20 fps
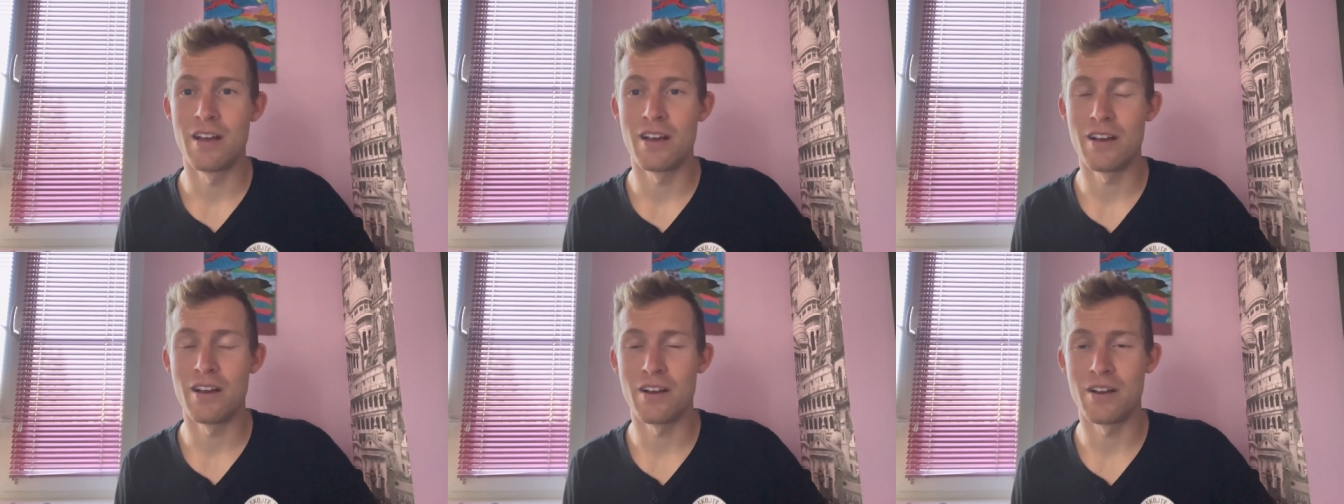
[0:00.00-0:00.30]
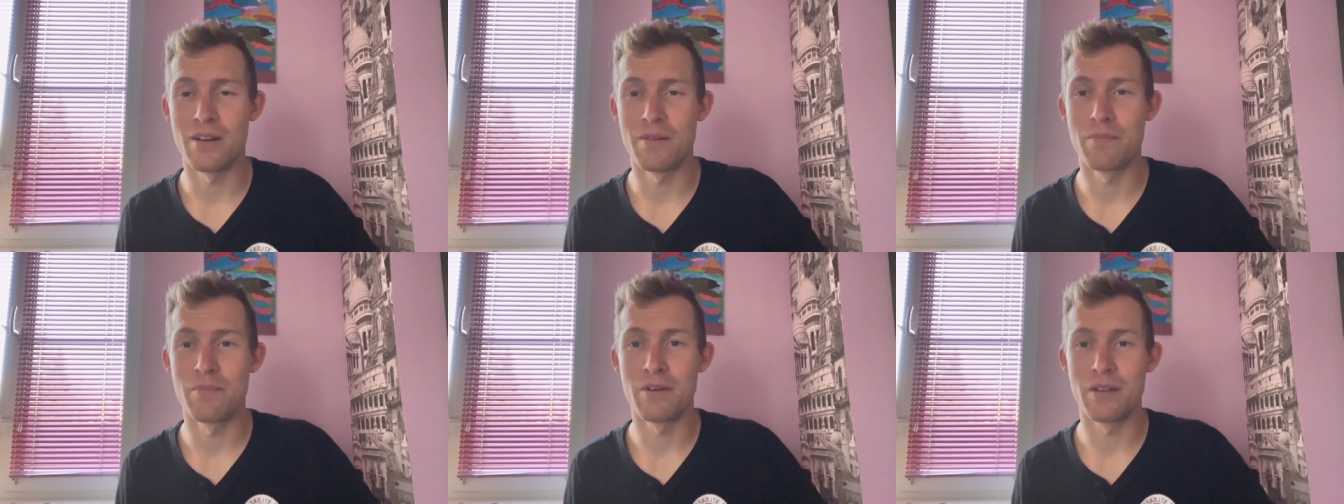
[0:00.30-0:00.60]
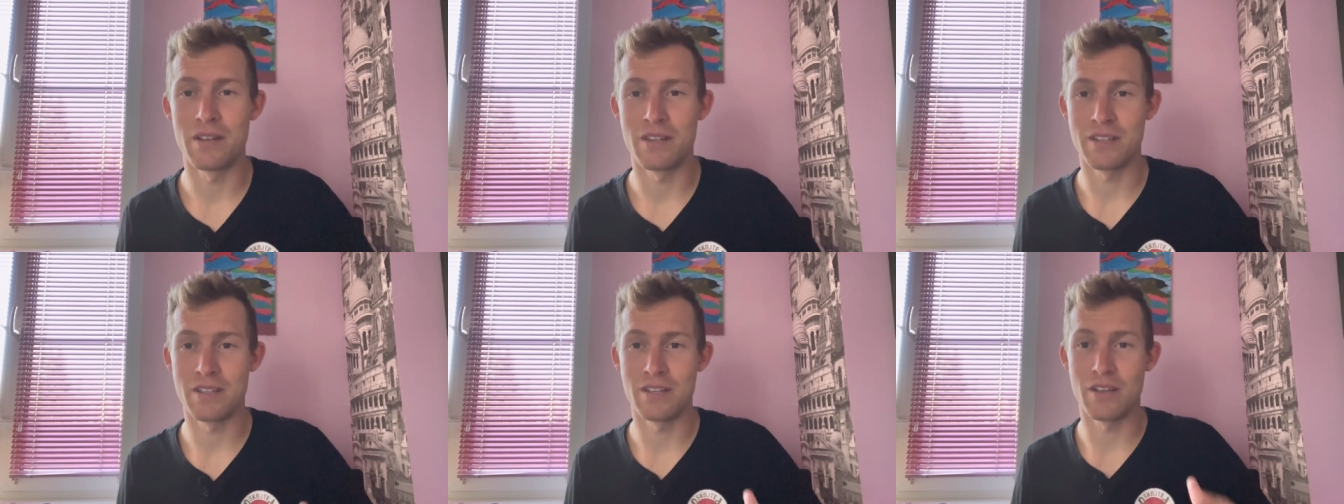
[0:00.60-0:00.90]
Um,
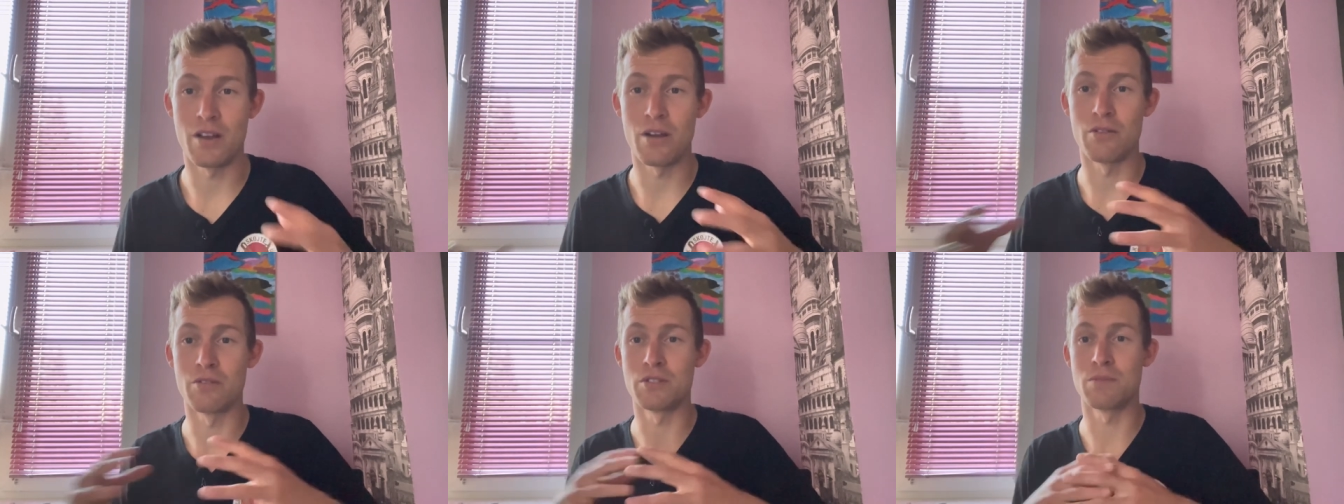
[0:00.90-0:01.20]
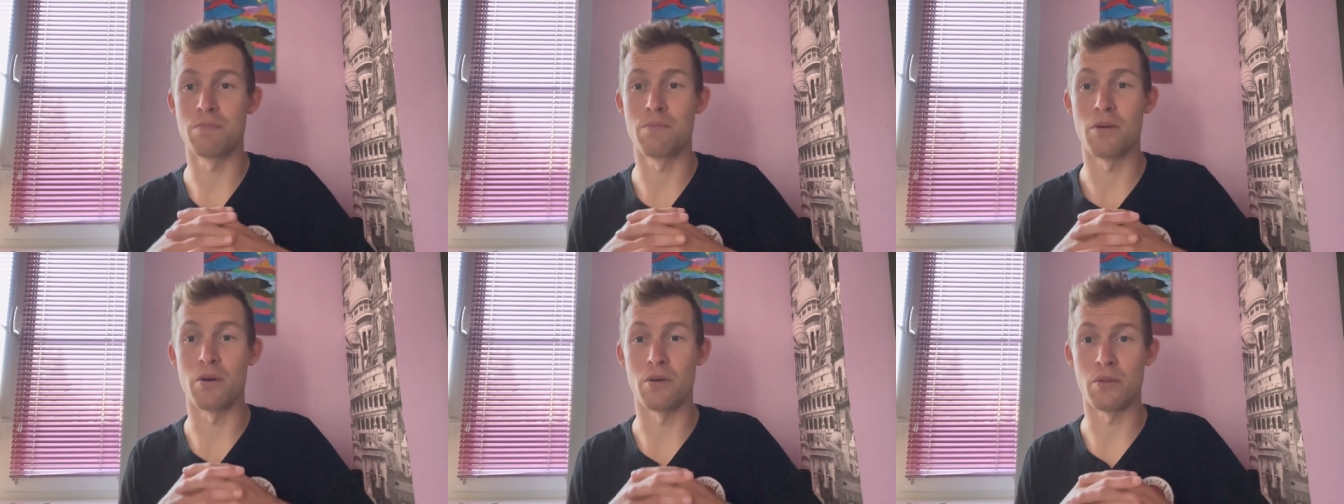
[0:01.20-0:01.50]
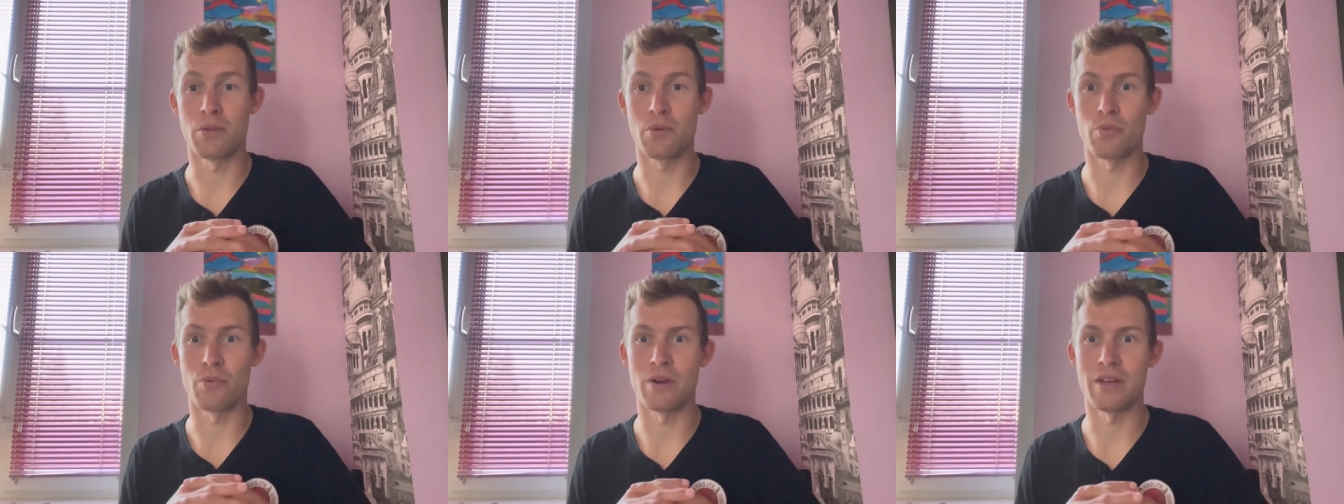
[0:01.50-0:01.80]
but it goes
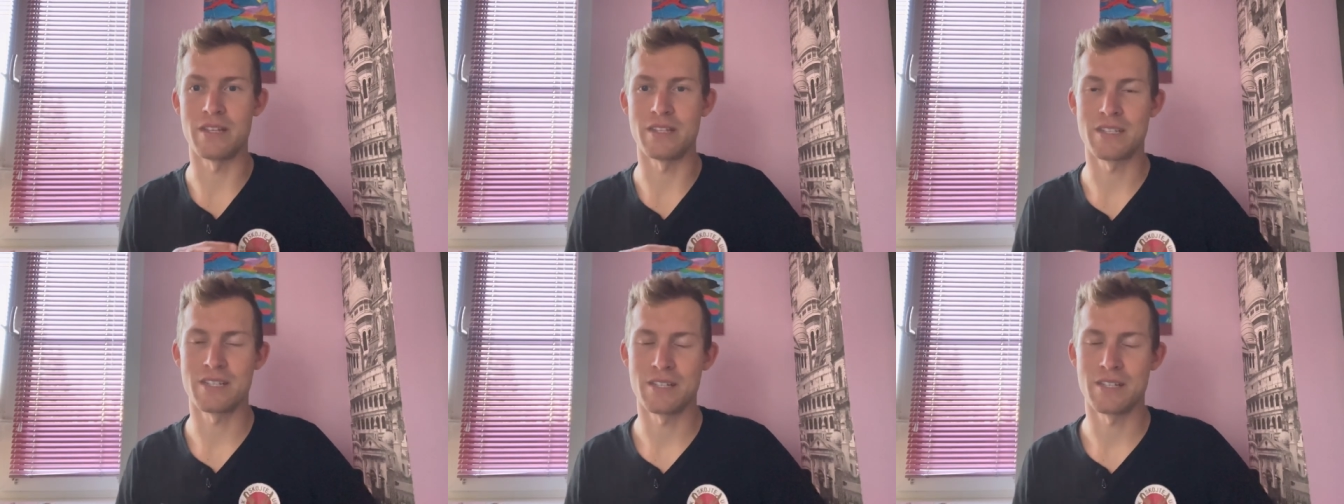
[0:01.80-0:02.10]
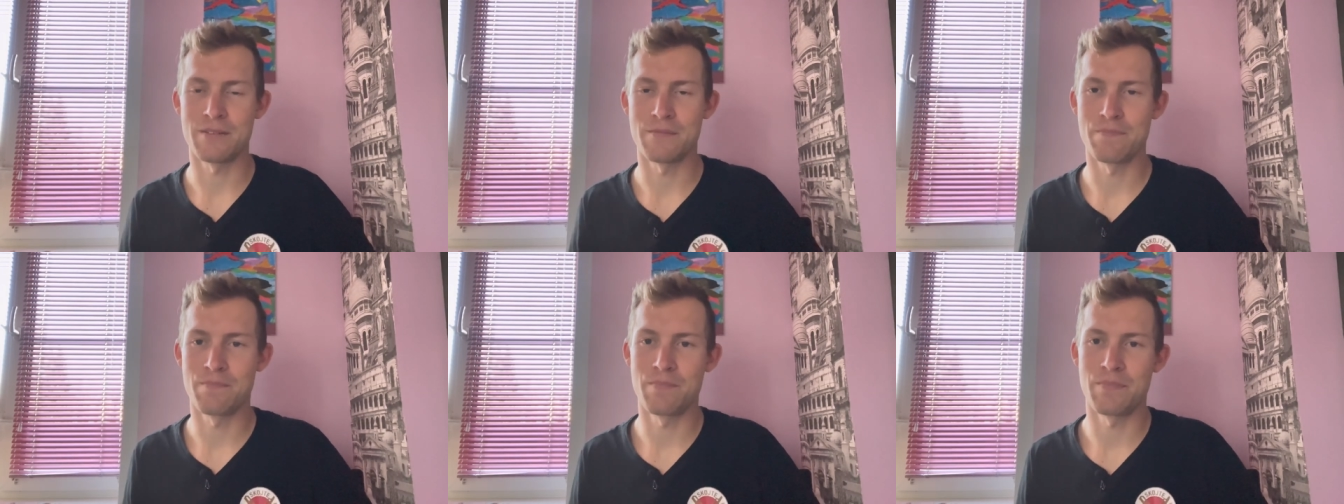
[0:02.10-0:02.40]
both ways.